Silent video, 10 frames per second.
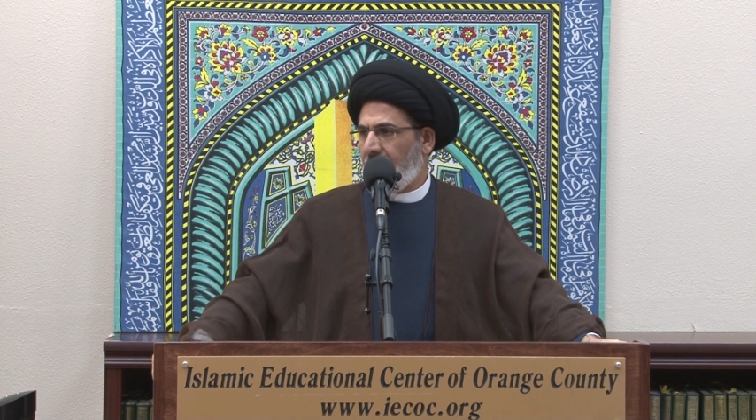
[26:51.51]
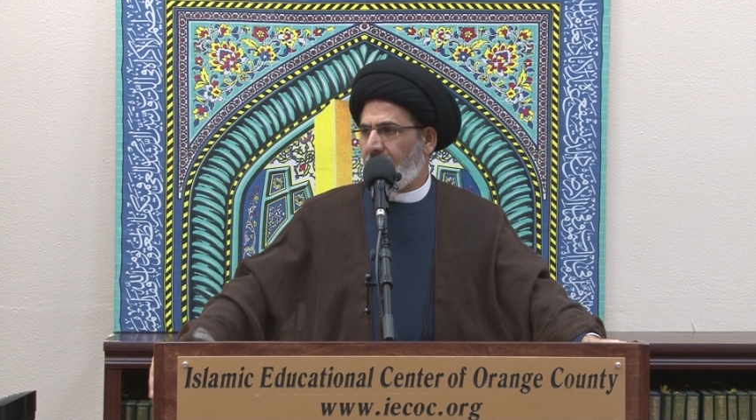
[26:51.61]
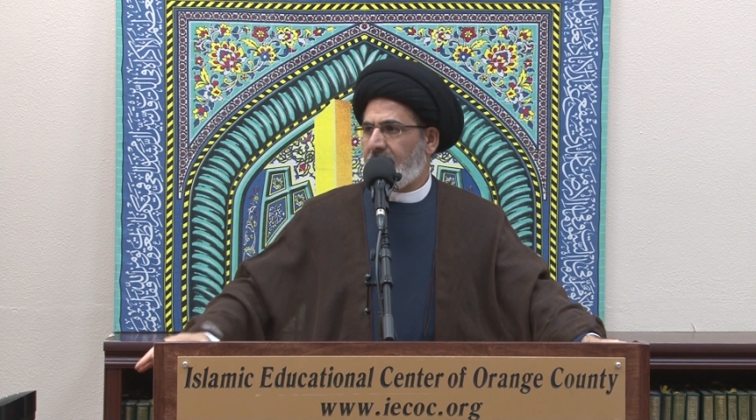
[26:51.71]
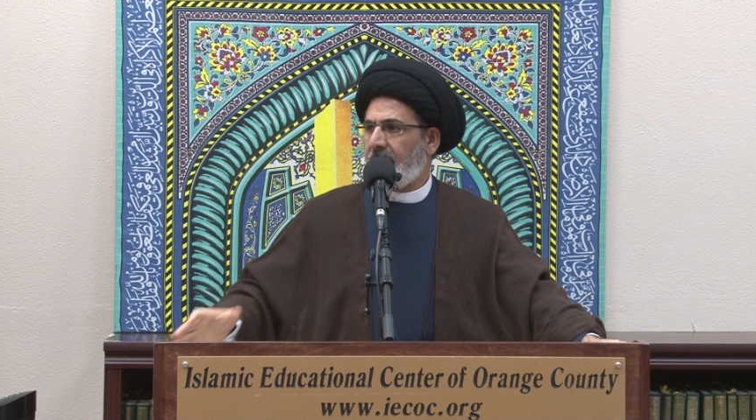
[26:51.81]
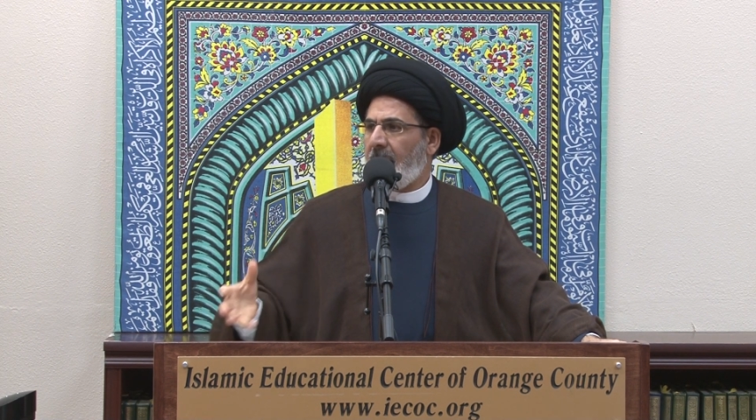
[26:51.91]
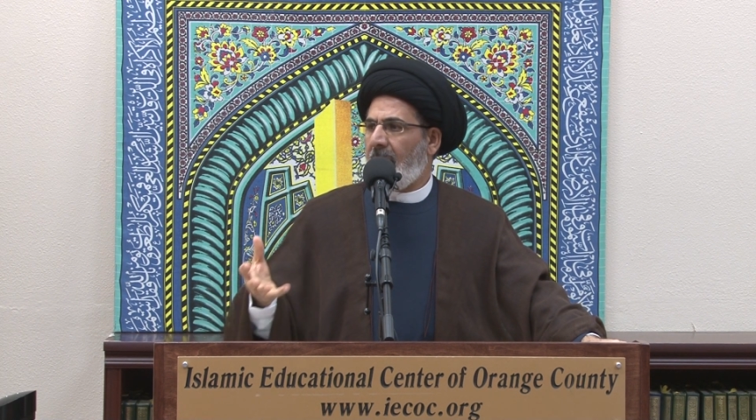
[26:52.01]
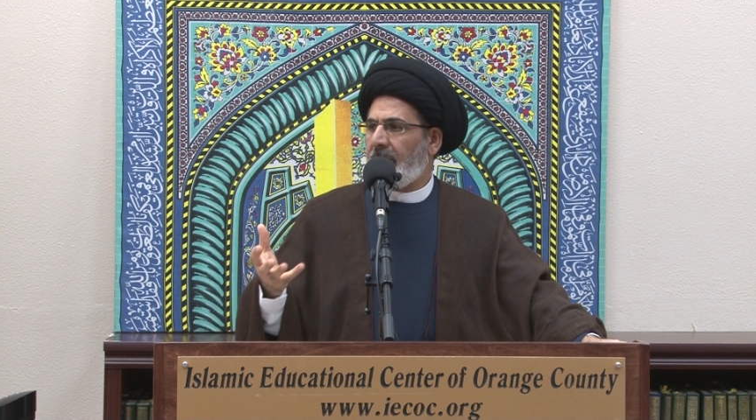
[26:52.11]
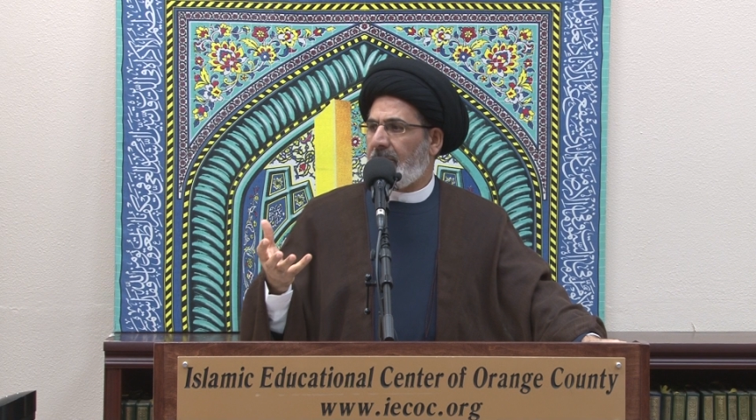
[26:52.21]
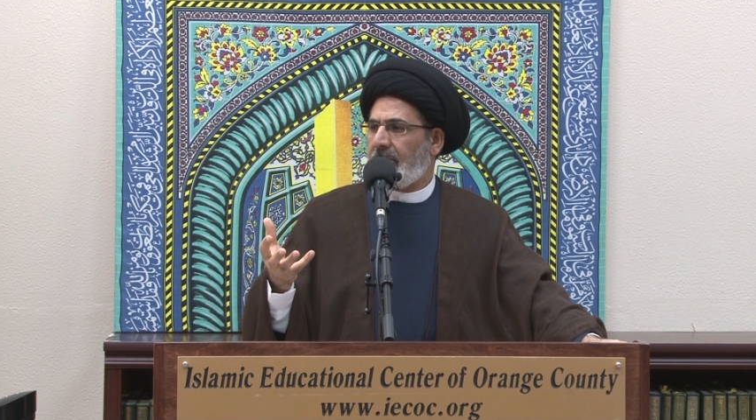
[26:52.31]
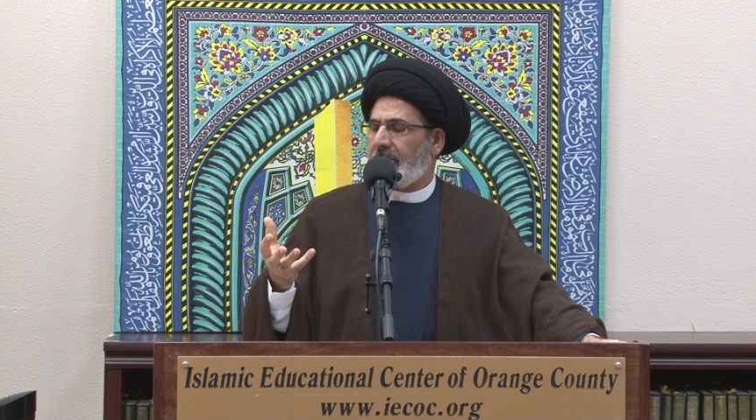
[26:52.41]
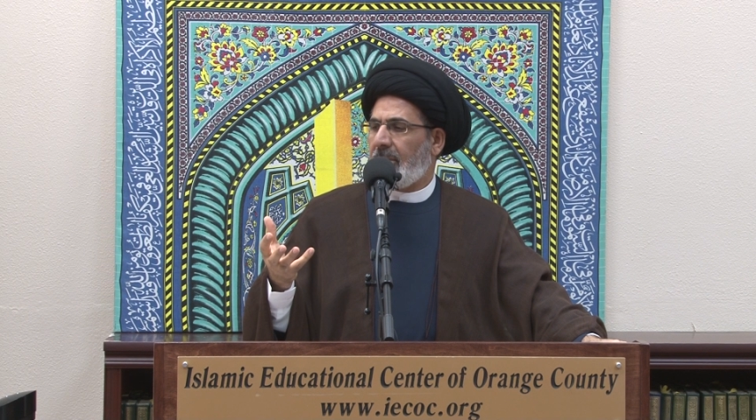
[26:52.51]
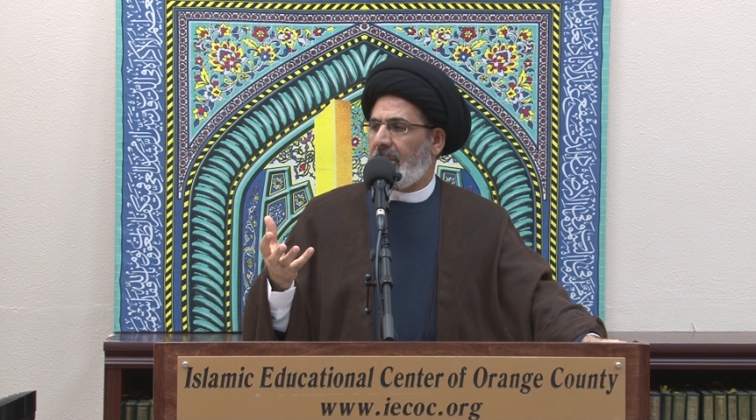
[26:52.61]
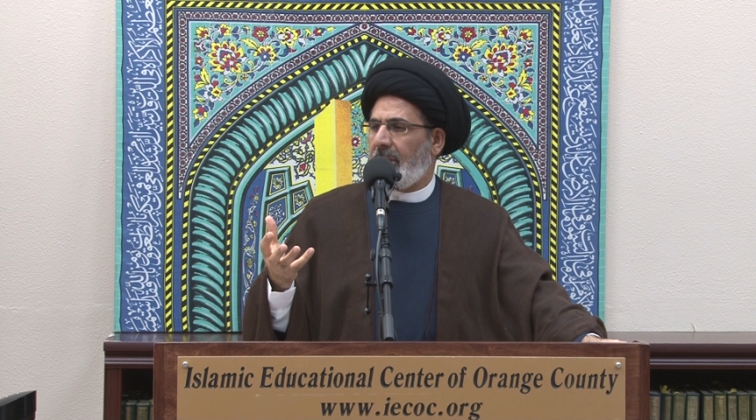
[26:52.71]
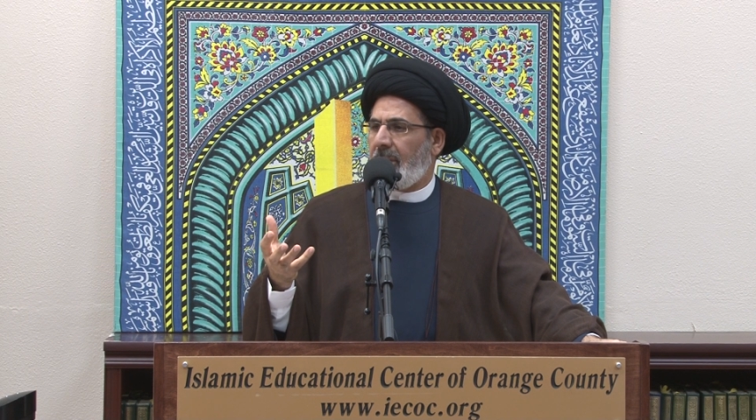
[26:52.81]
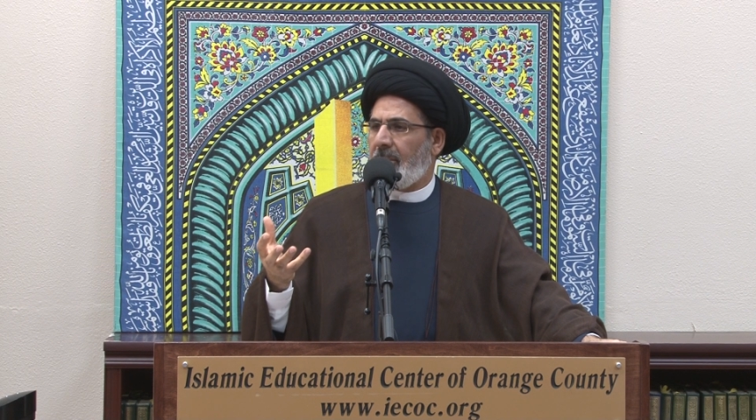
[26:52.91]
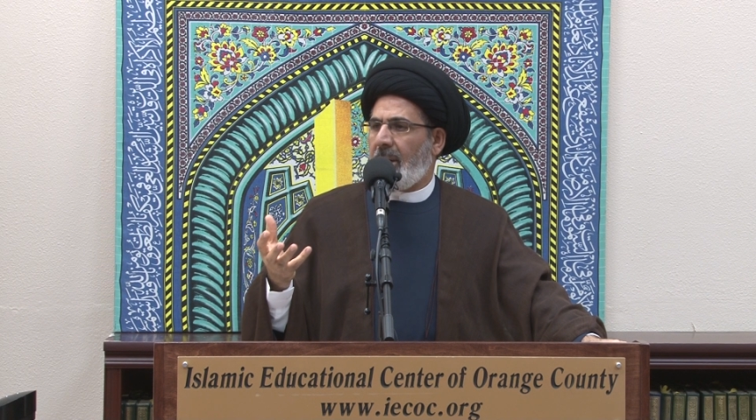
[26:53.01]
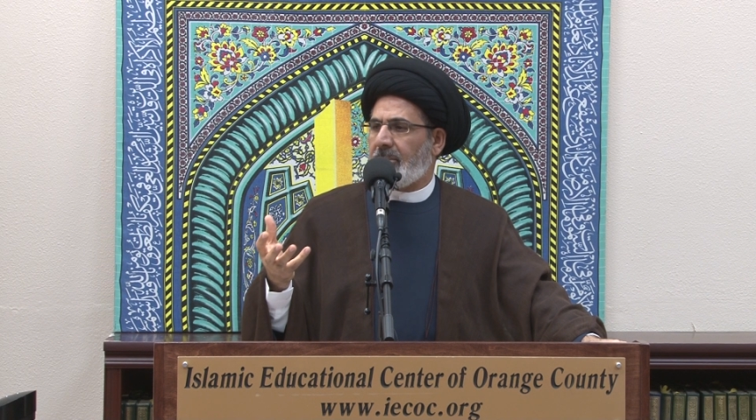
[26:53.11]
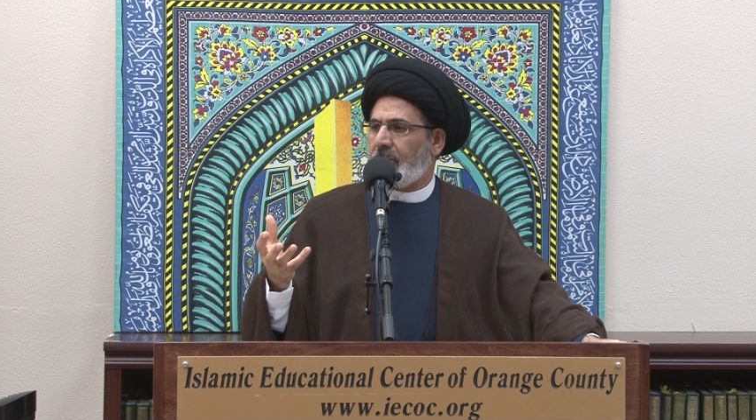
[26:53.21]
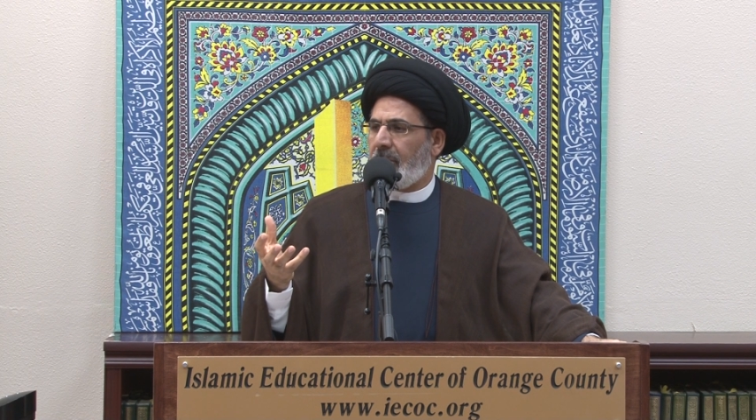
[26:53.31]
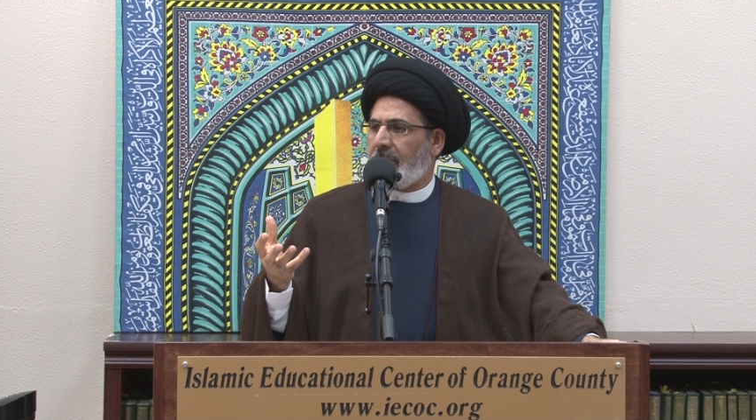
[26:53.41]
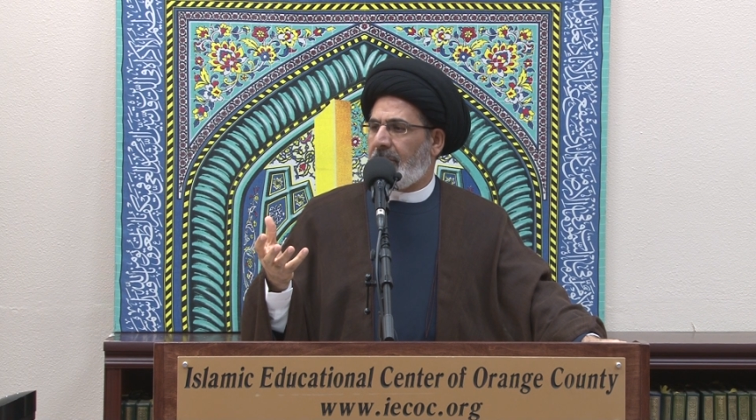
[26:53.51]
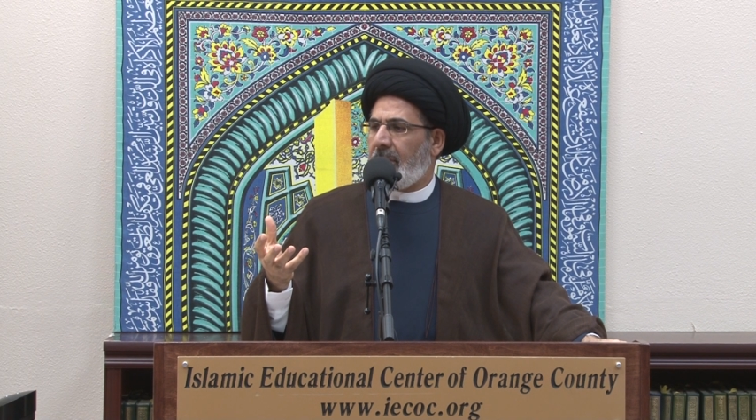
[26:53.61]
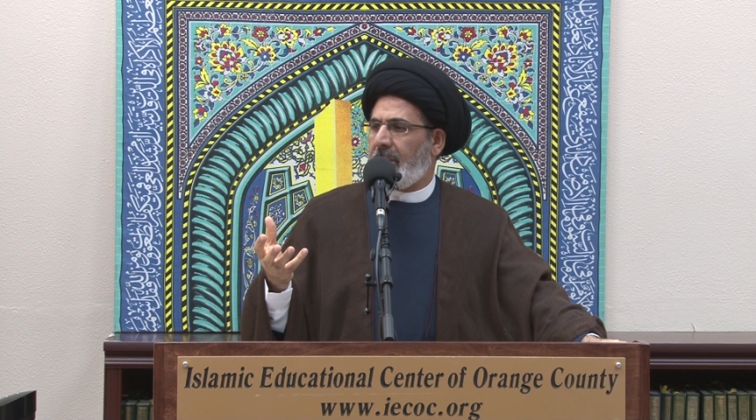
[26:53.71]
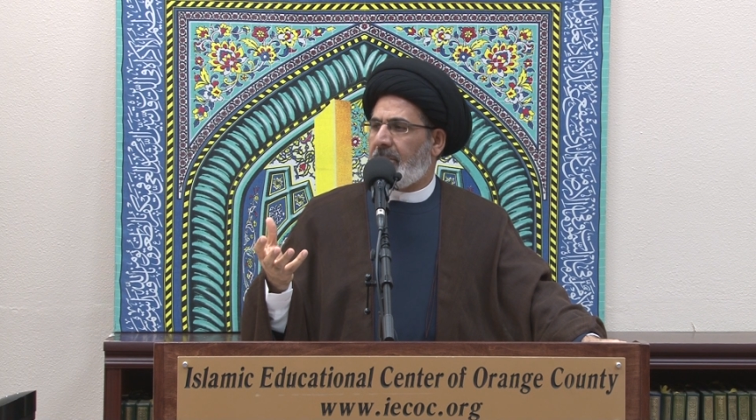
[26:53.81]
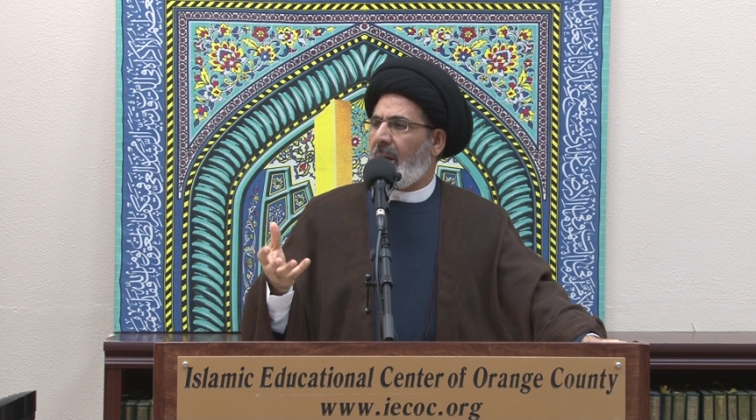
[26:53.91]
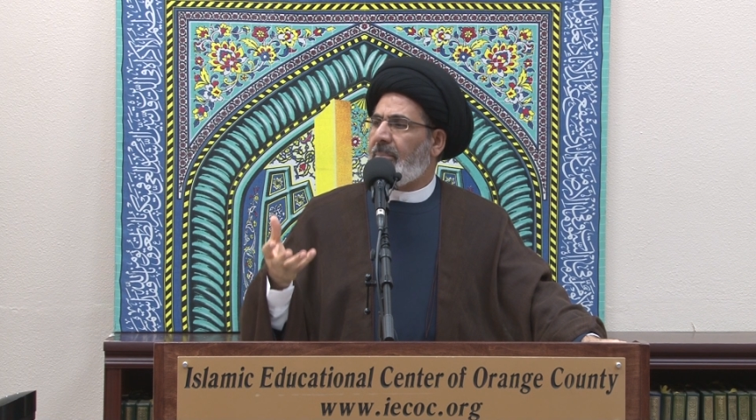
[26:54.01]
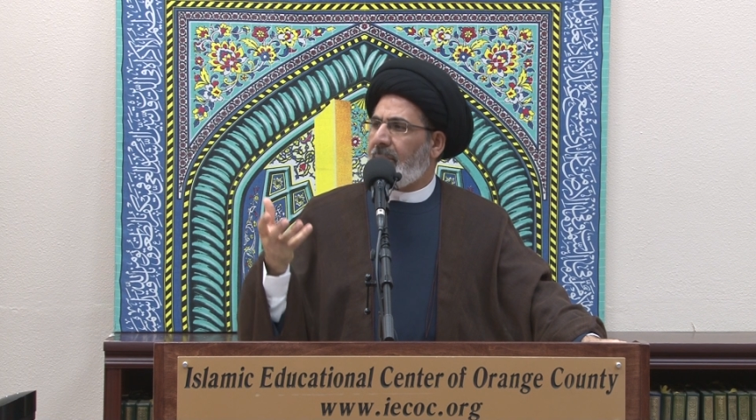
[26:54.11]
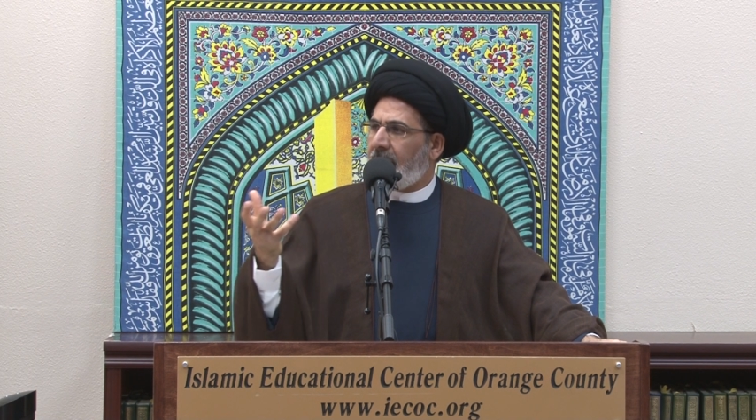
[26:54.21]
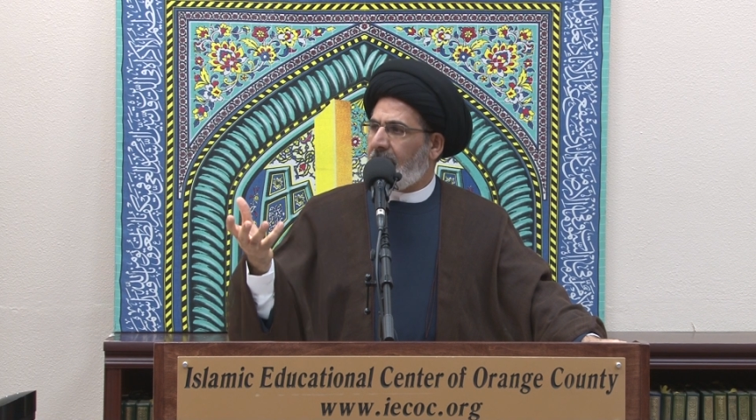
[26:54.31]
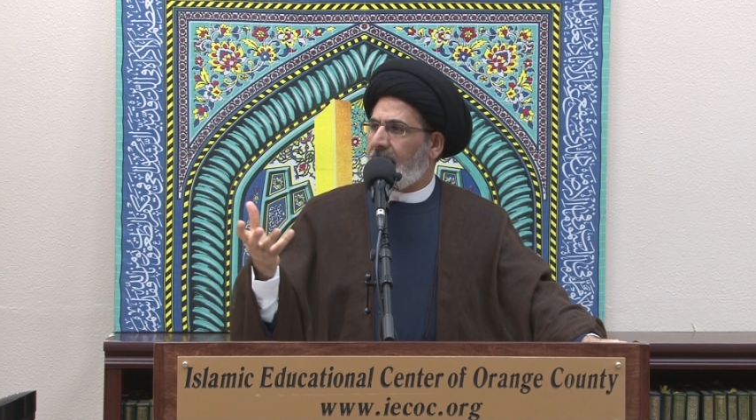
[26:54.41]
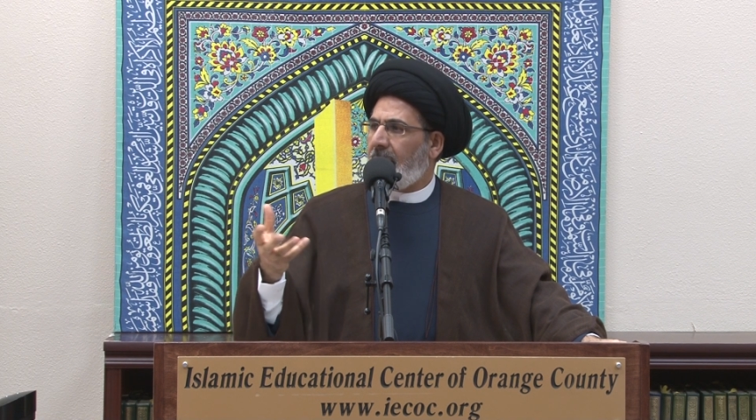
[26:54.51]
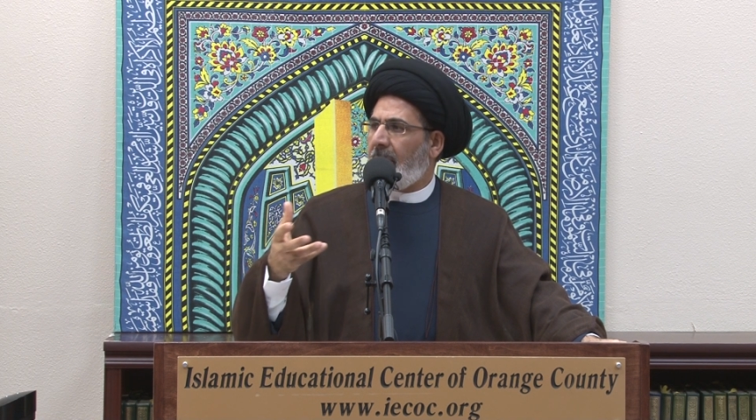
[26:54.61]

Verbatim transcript: Those imam, imams were very popular